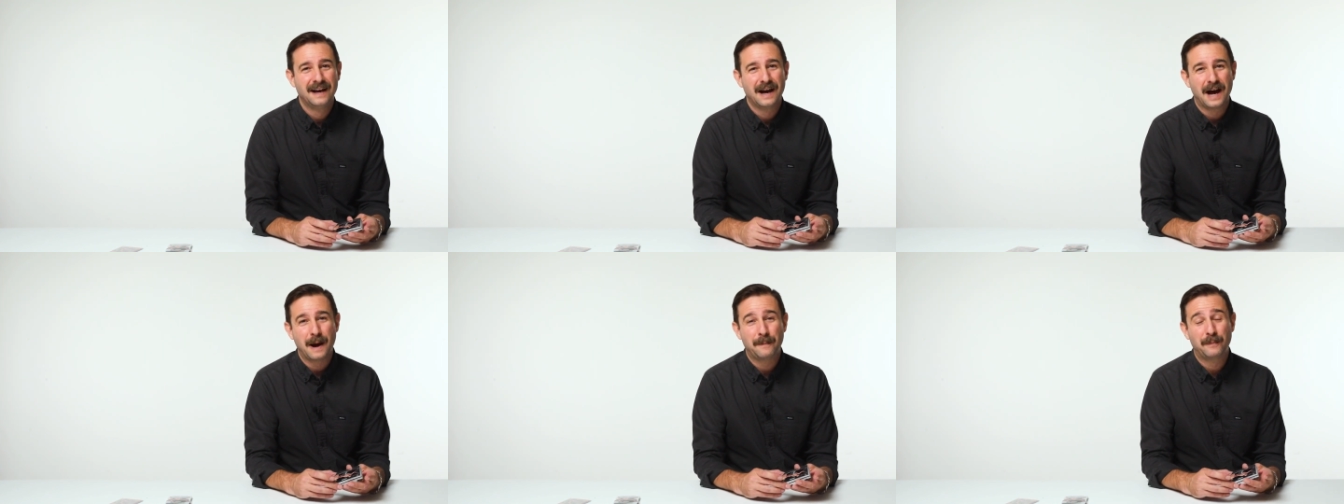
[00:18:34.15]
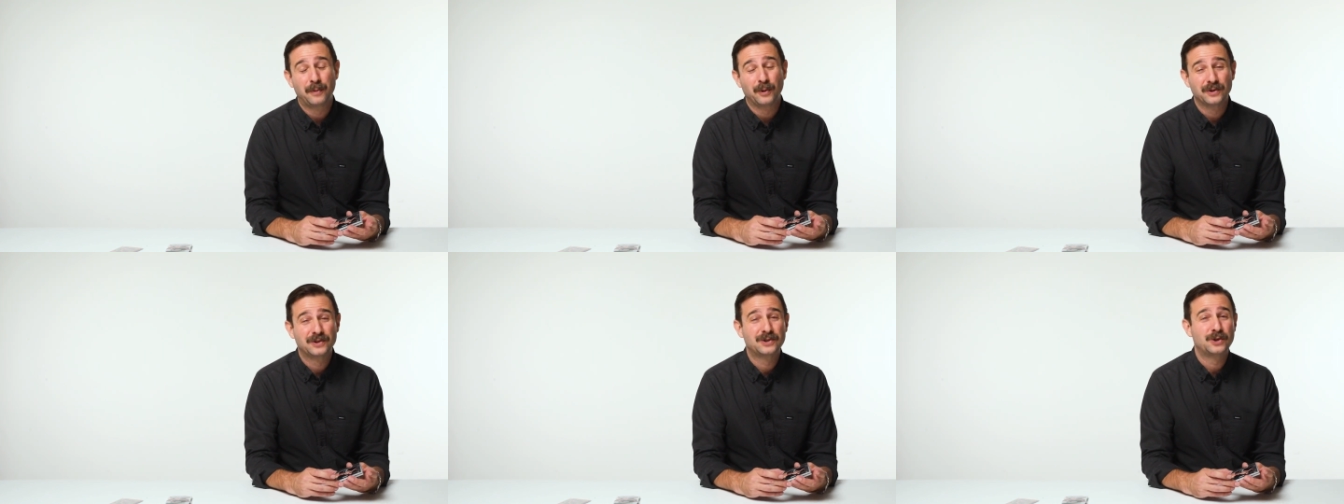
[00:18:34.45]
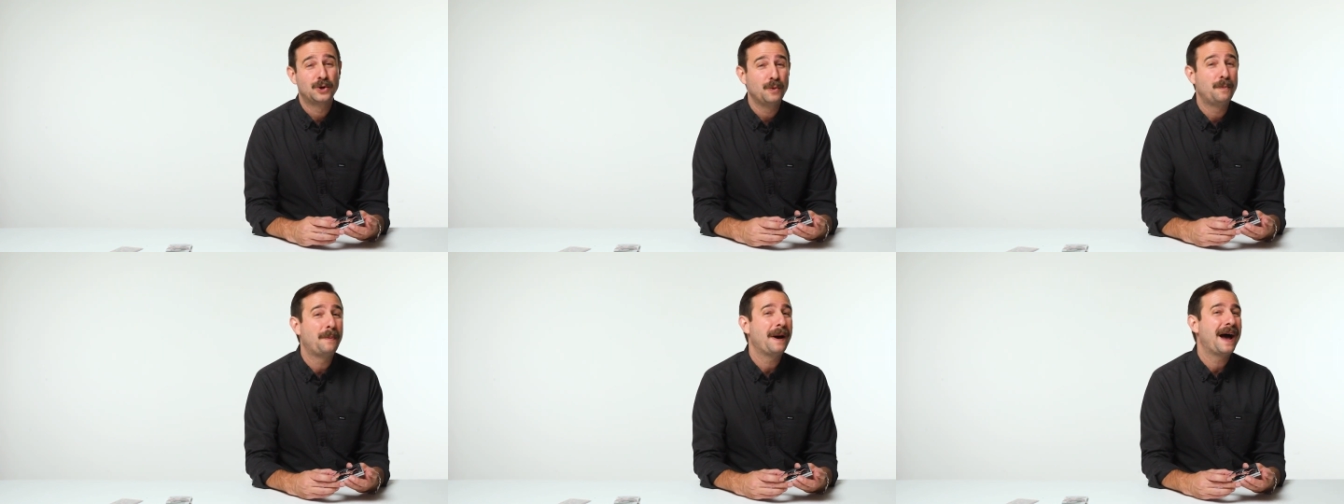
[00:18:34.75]
I pulled
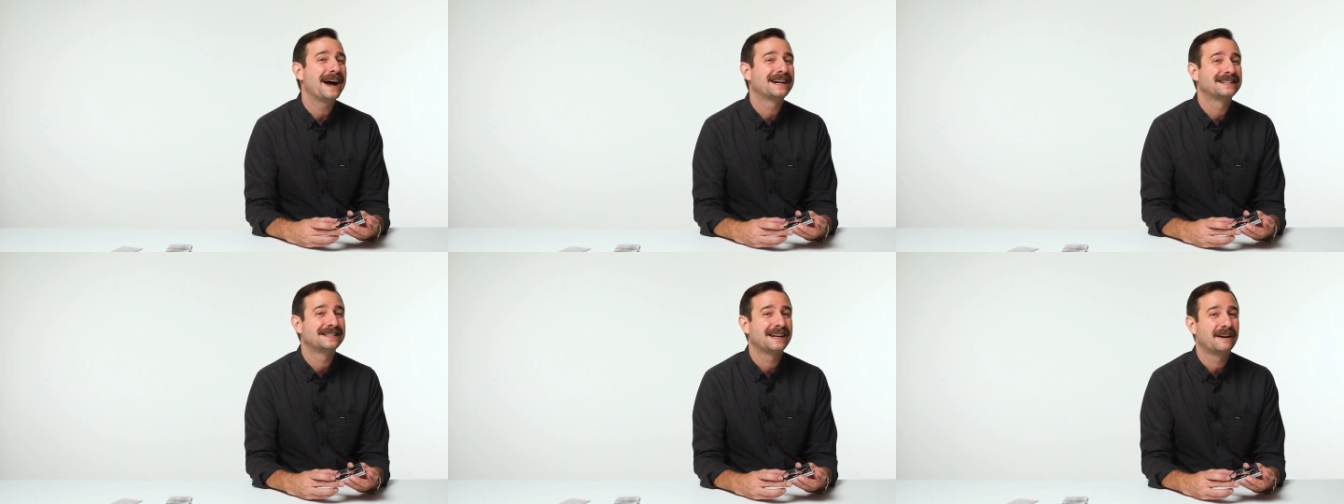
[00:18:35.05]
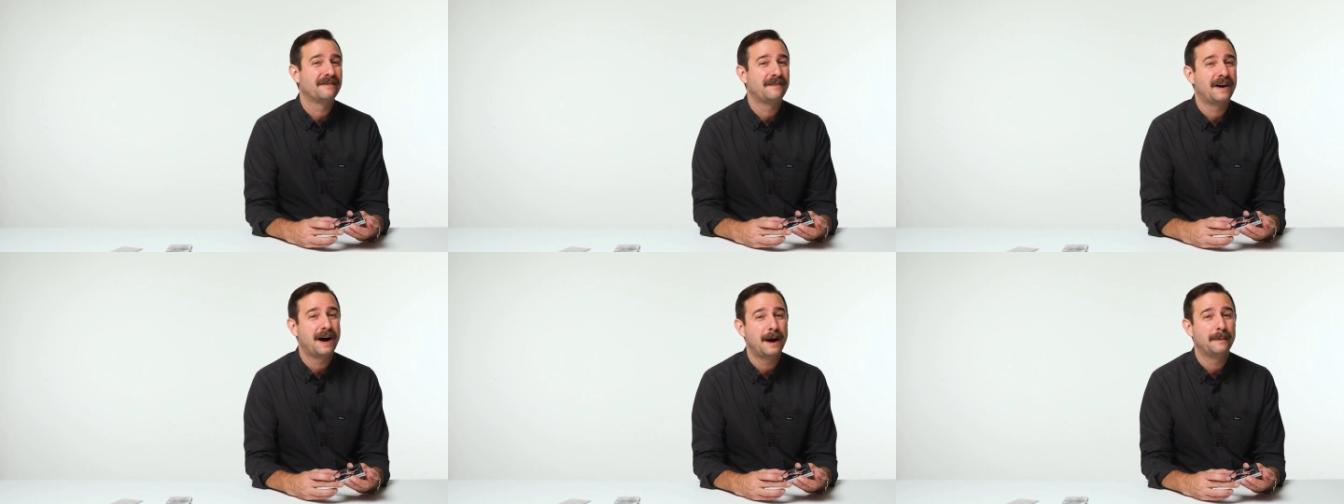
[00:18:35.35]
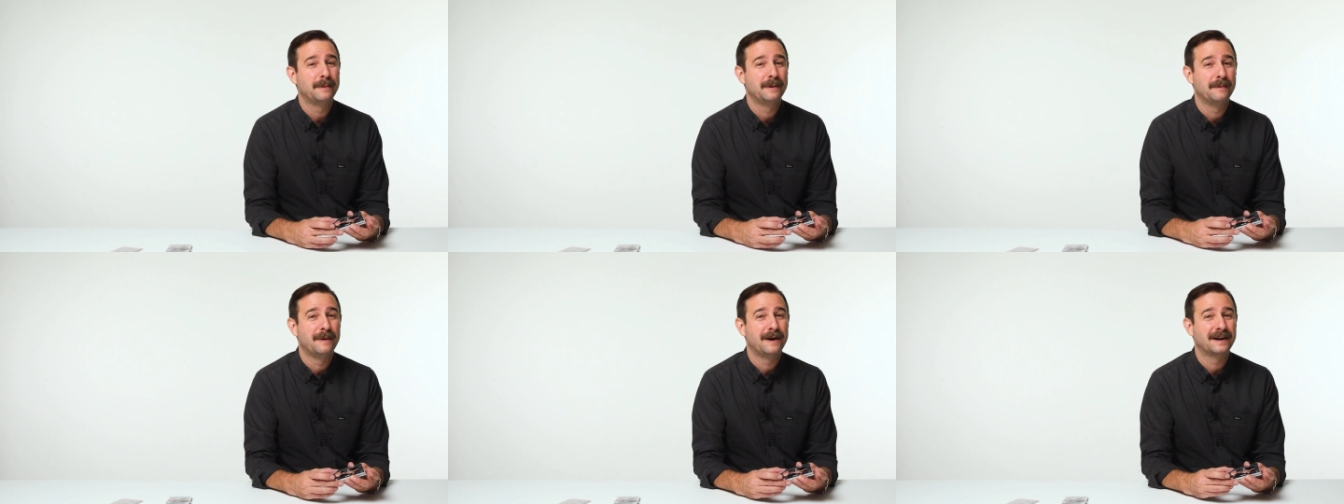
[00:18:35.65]
2 packs out of a
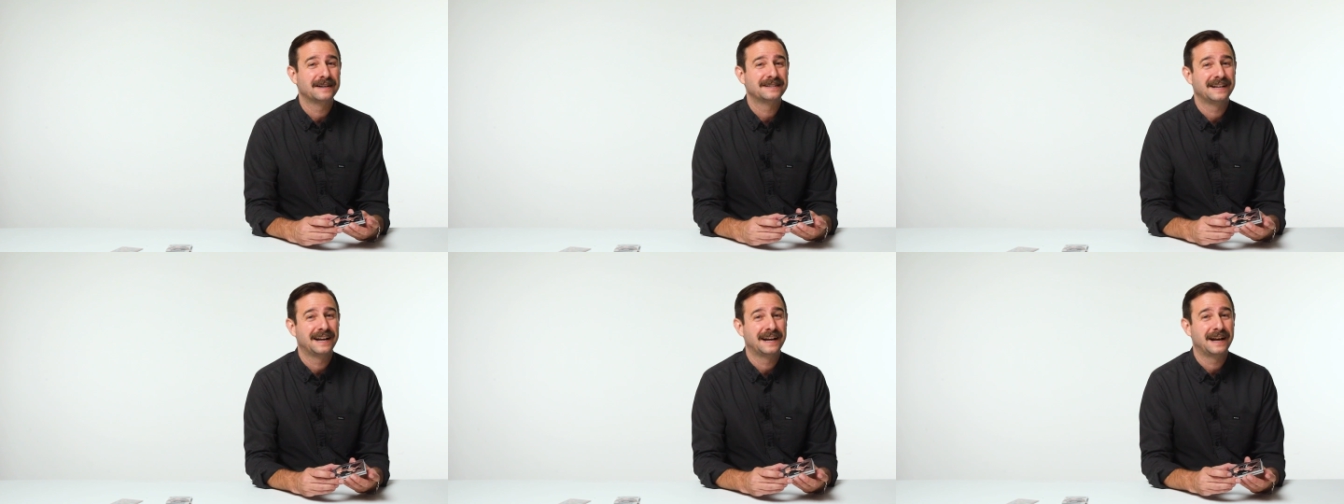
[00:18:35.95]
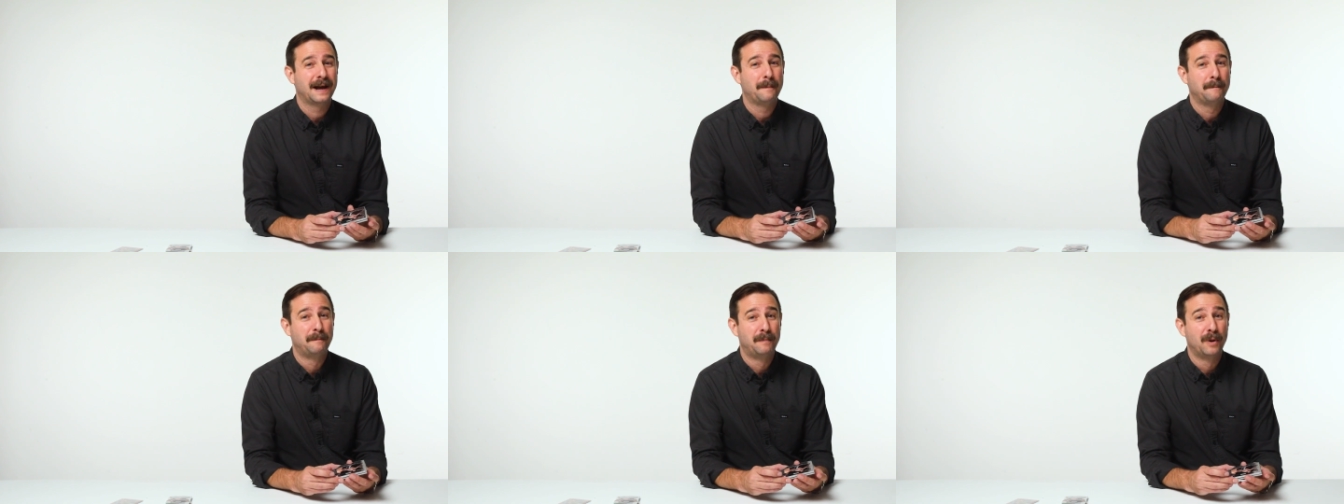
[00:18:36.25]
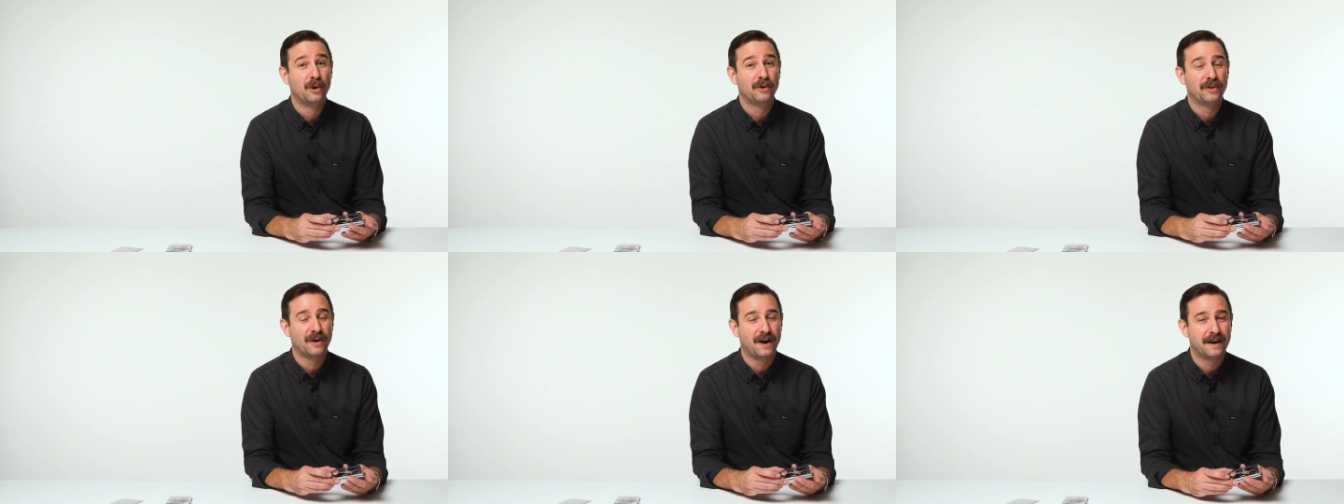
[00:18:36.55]
hobby box and I got
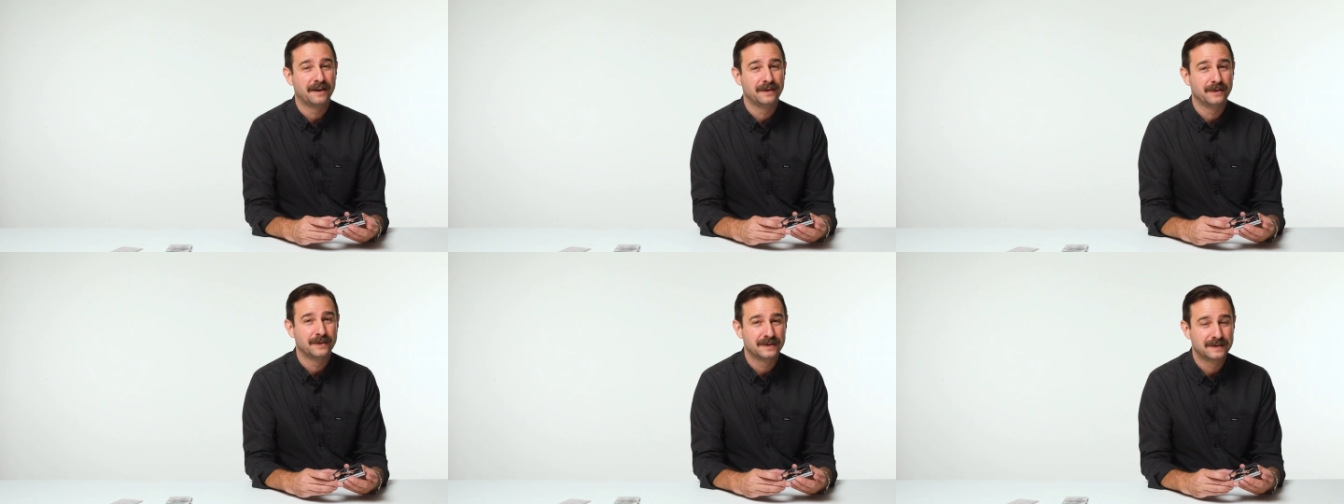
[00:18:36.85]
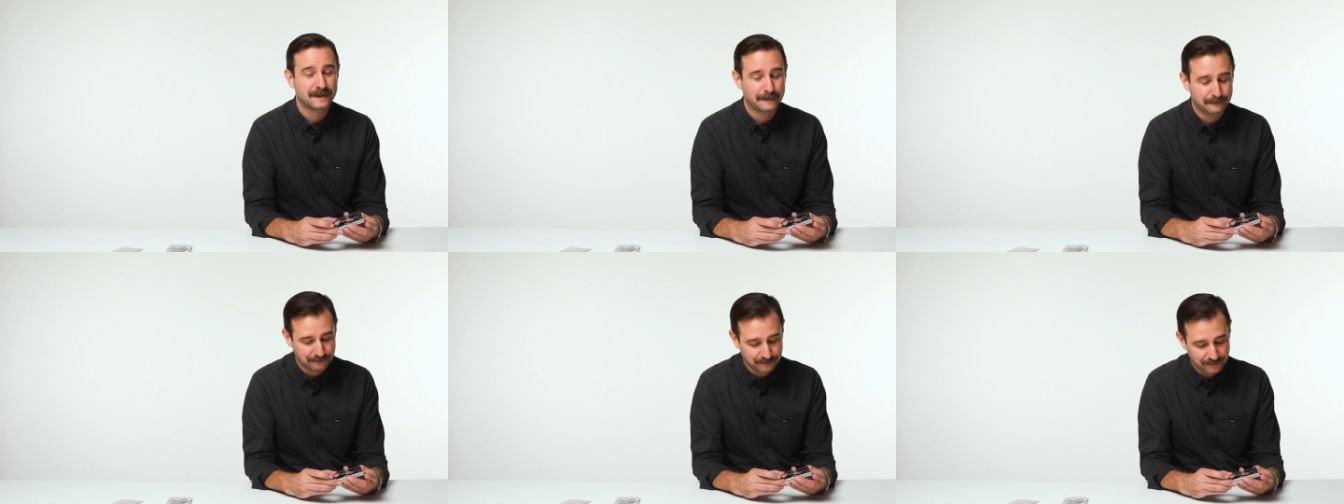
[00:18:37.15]
both autos.